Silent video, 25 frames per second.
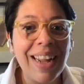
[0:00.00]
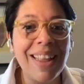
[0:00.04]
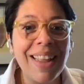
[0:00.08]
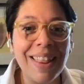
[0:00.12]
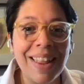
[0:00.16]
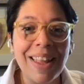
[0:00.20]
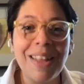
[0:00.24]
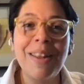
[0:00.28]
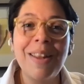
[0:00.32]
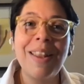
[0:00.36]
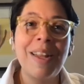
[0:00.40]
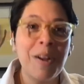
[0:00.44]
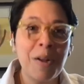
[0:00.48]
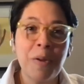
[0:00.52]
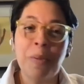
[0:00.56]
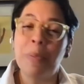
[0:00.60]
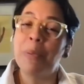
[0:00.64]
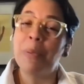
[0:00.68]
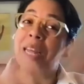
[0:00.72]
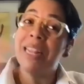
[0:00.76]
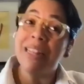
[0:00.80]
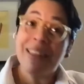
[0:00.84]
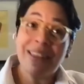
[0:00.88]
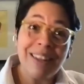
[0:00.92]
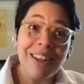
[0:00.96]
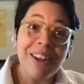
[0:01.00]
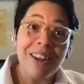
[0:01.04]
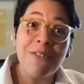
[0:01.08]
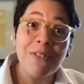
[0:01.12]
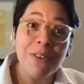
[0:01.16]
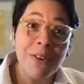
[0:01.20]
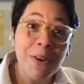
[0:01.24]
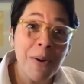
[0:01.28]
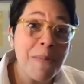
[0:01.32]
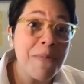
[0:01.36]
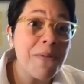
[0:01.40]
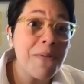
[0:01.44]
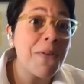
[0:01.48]
and that there's plenty of
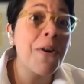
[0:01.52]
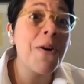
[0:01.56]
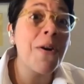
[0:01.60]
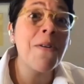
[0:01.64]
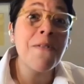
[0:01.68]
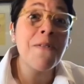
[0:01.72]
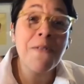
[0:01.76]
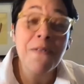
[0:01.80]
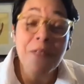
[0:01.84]
room for